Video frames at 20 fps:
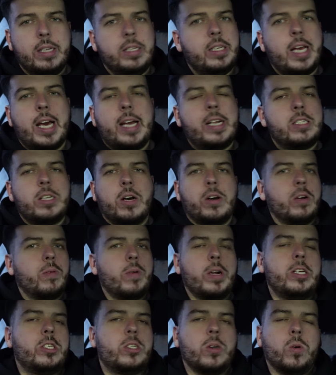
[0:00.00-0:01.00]
Yeah, there's not a
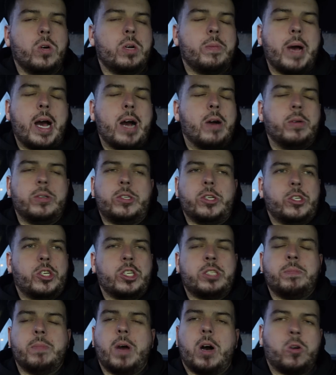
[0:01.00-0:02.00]
lot to talk about.
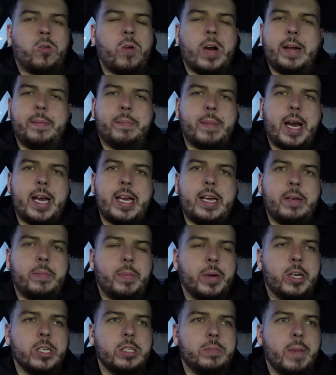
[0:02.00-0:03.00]
Just I'll credit May
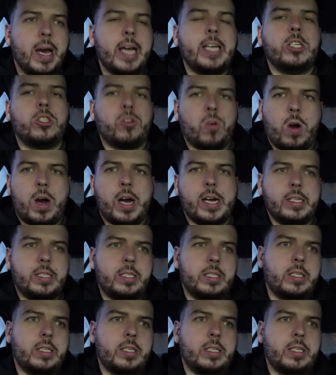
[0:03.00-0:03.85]
because May tried.